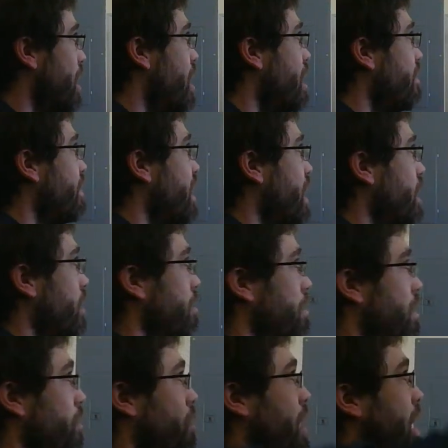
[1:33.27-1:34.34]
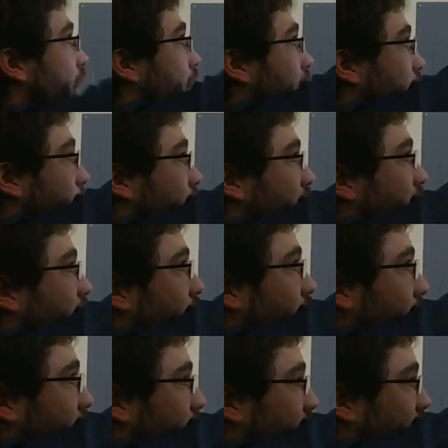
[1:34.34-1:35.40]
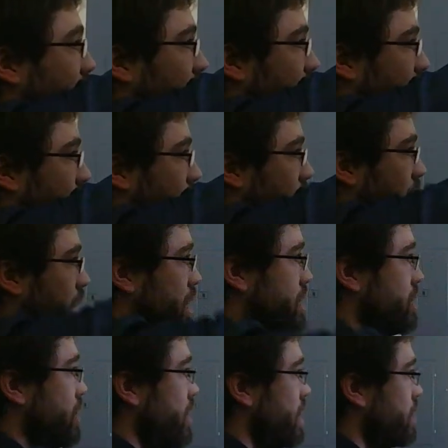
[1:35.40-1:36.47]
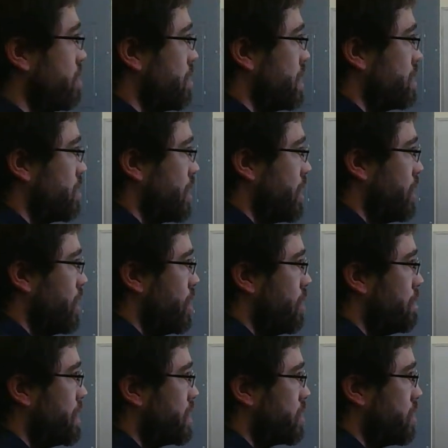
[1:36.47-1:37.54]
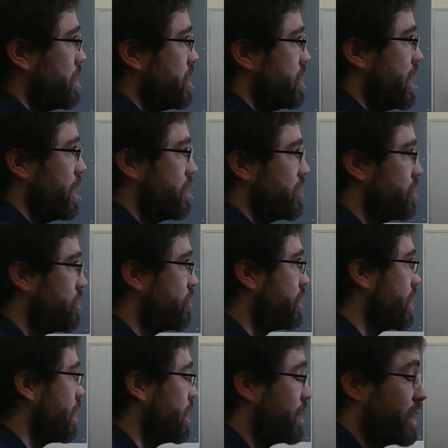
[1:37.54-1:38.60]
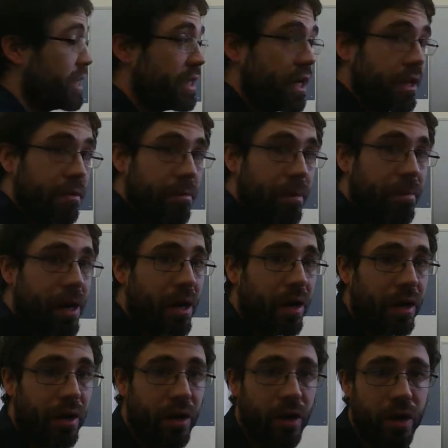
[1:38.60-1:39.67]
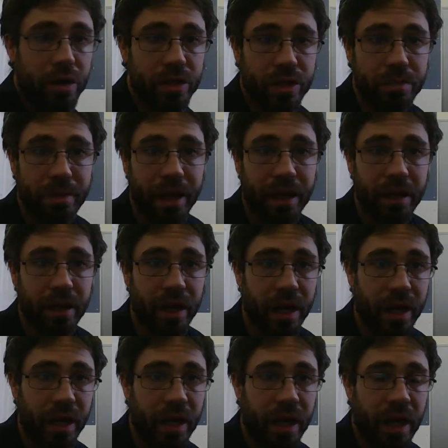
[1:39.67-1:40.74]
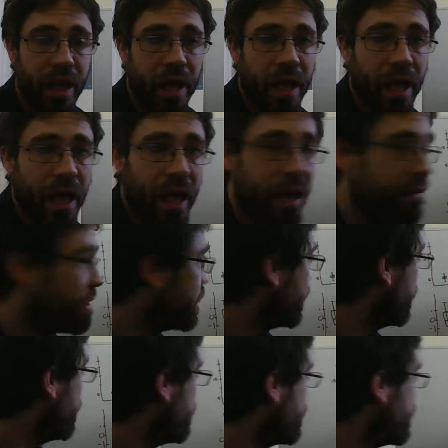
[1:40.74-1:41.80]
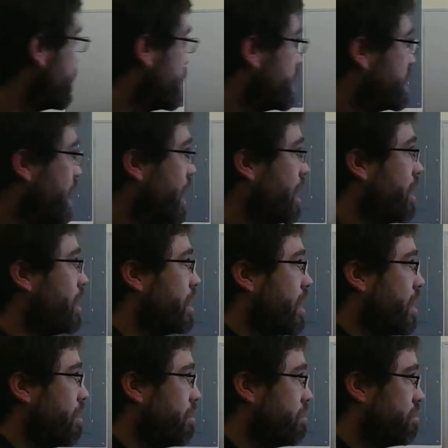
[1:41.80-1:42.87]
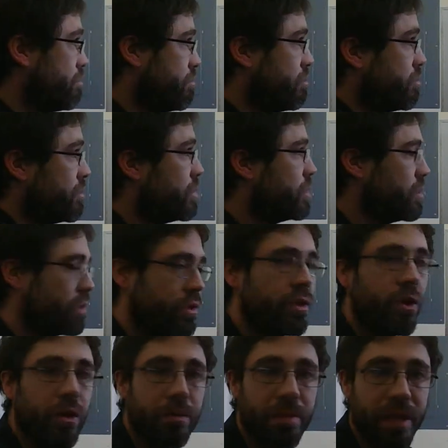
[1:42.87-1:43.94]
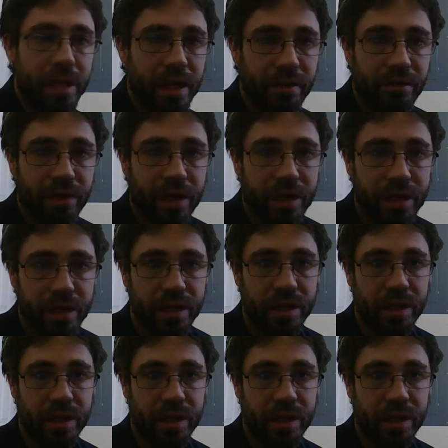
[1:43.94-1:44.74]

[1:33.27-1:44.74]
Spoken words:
Often it could be way up here for the other one, and so these ones would all be squished down so you couldn't hardly tell them apart at all just by looking, even though you can tell they're notably different.